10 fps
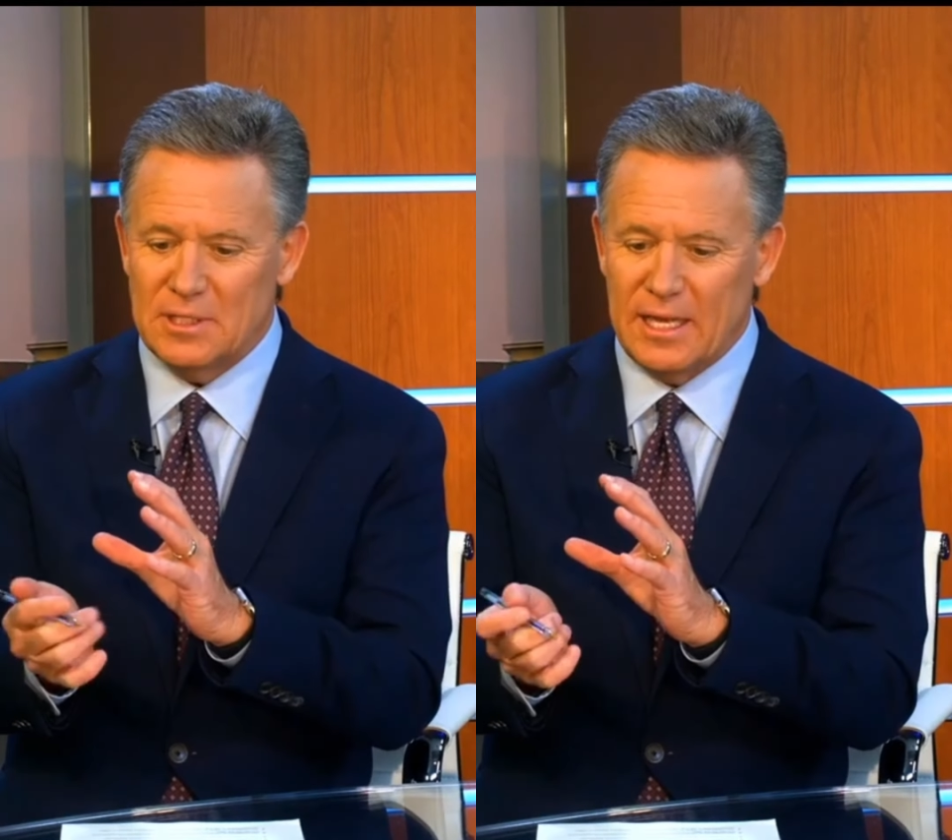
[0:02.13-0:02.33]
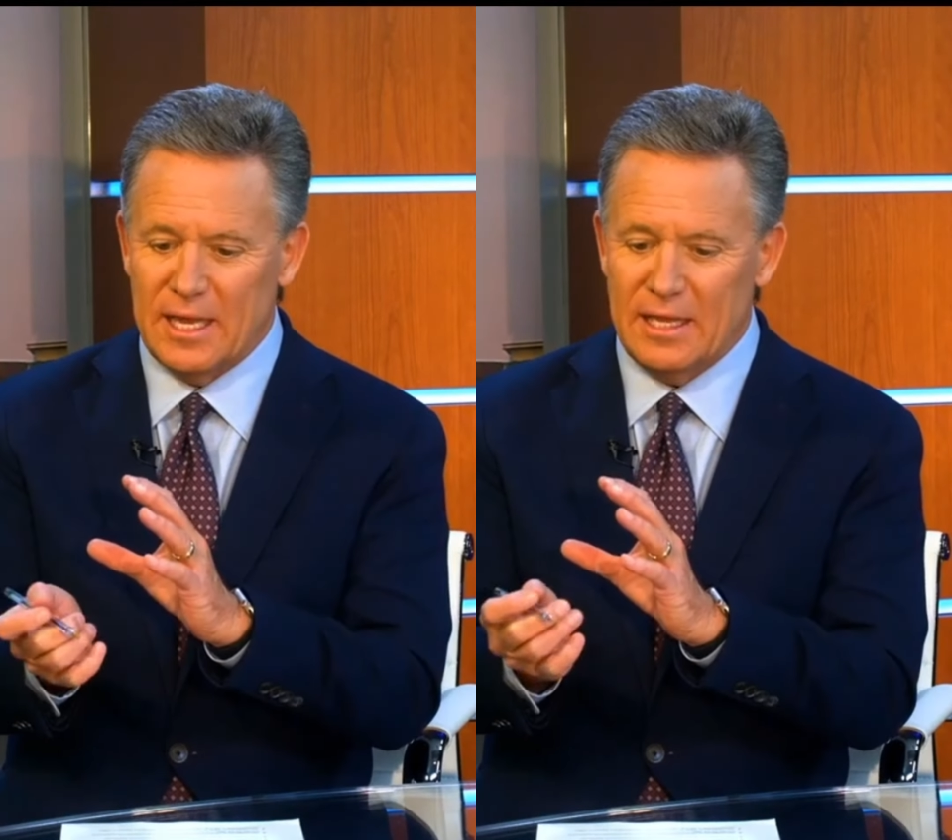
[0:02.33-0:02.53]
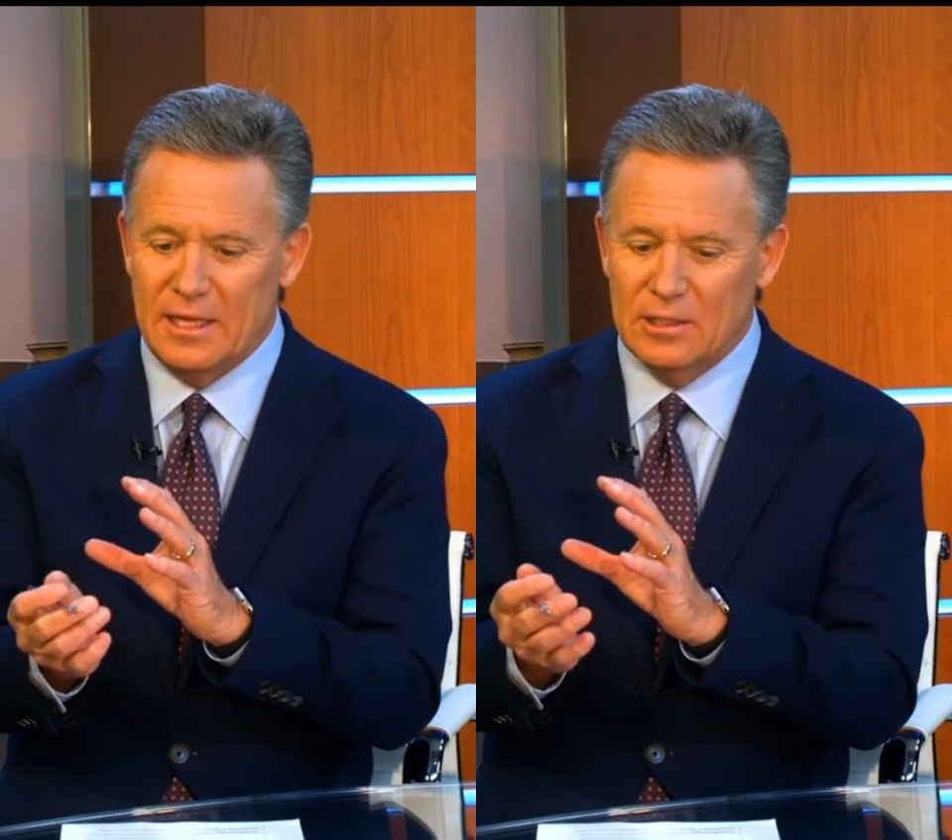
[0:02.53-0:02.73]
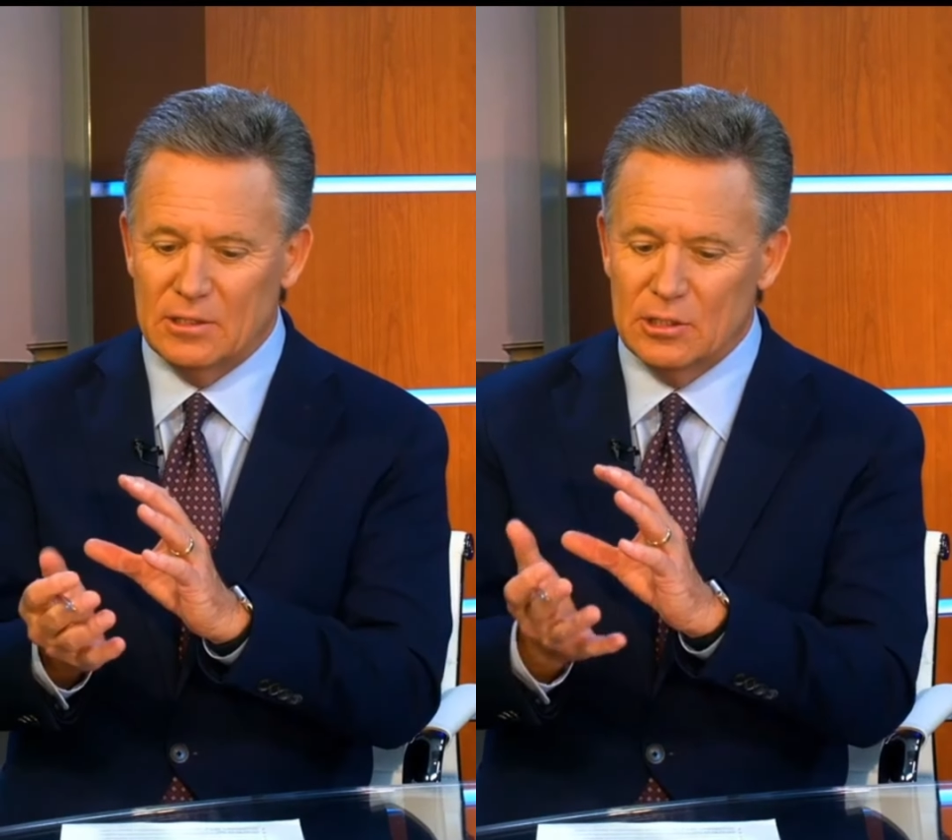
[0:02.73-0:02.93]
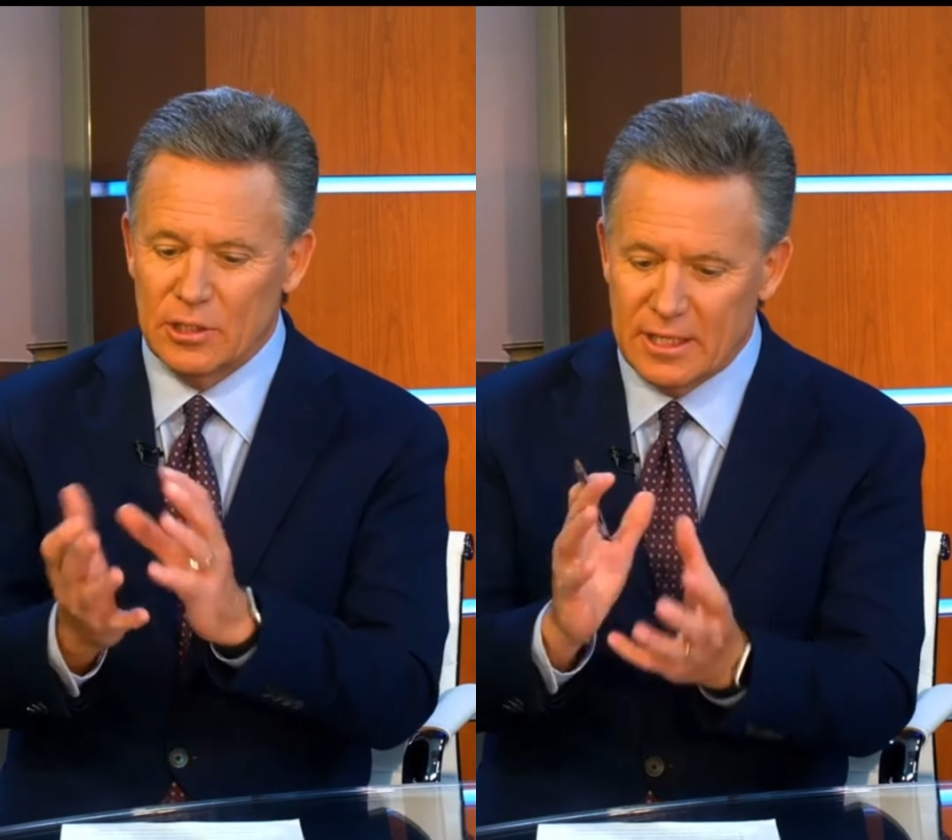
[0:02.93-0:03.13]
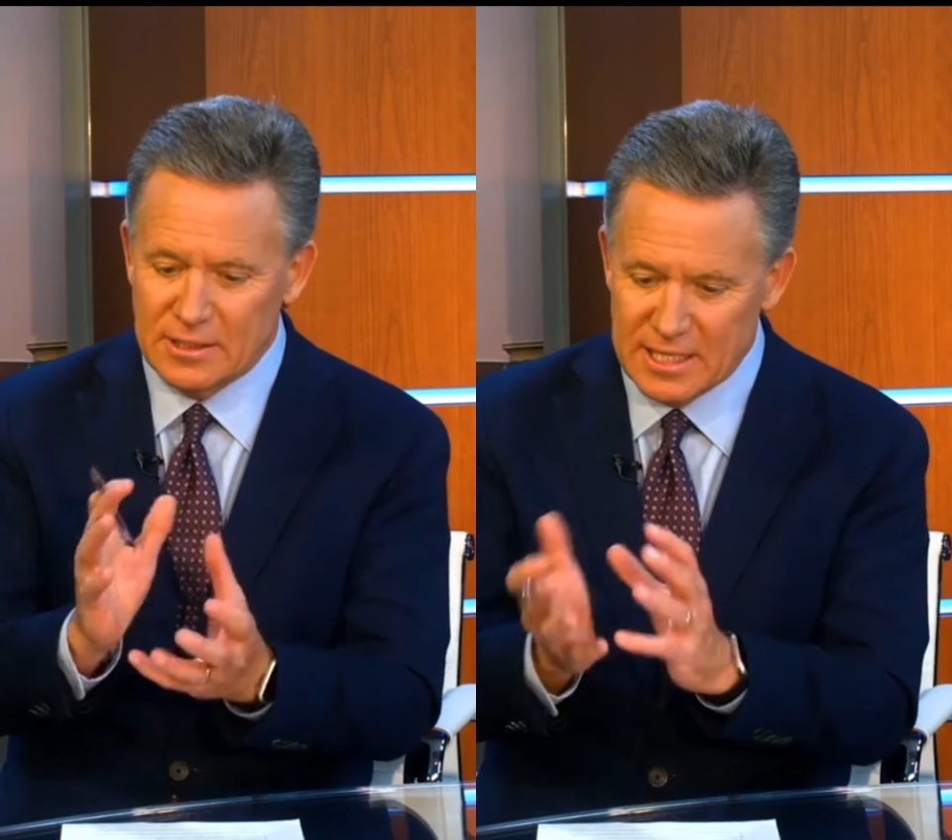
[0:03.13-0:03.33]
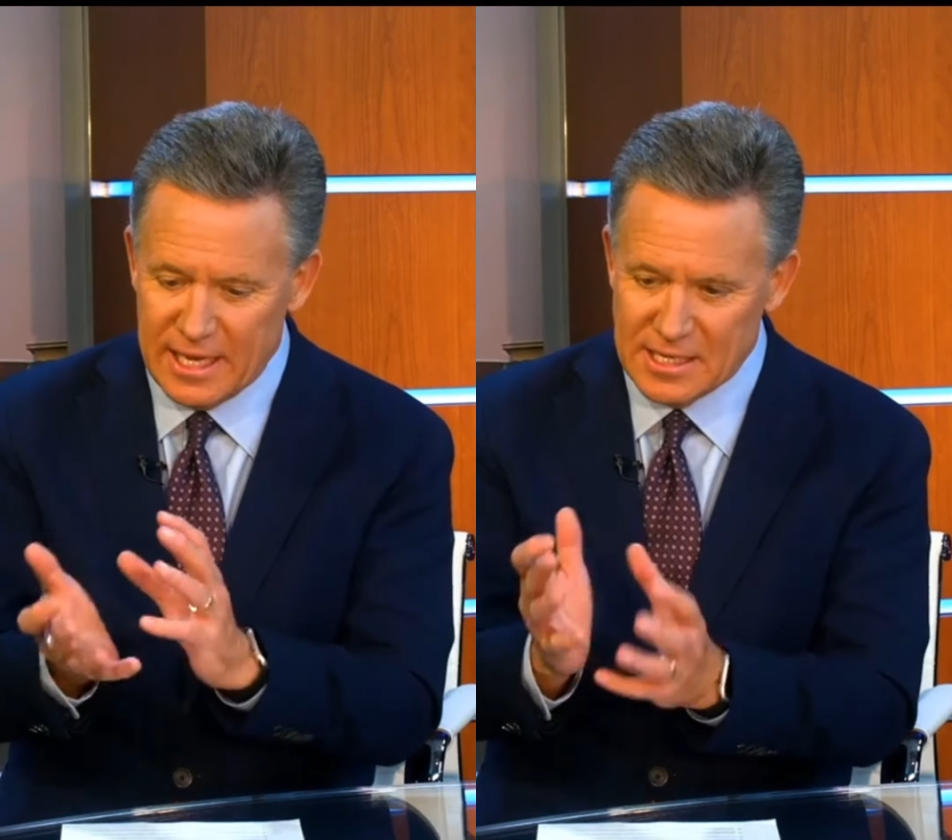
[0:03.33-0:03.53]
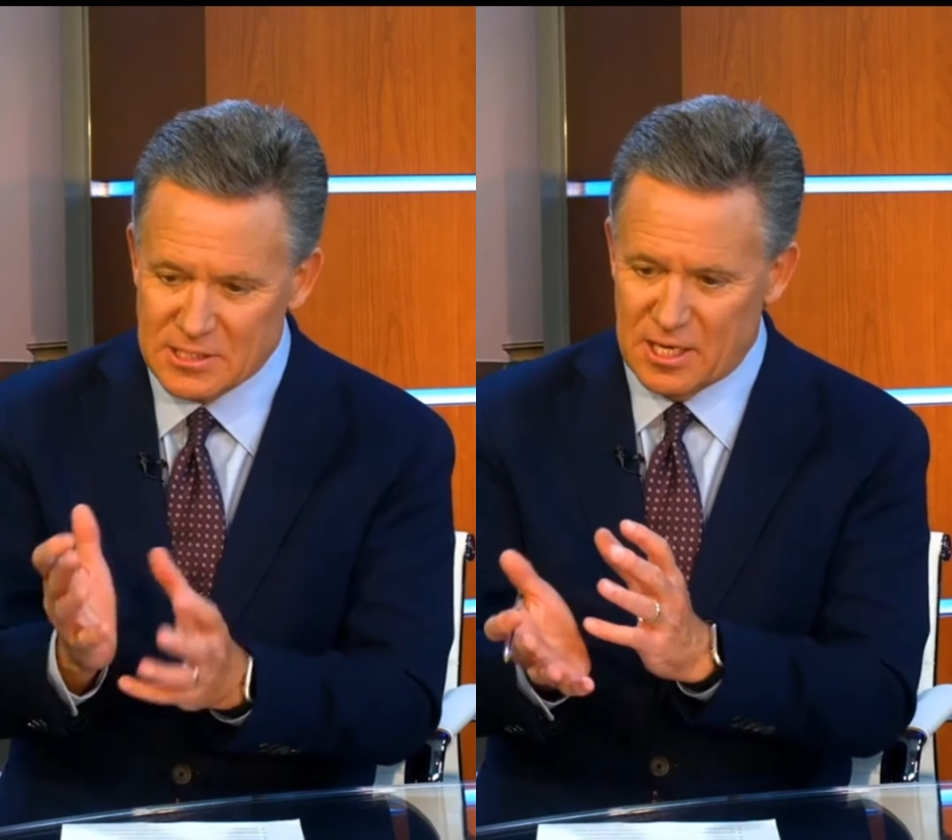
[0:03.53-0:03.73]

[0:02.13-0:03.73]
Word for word: today look at today's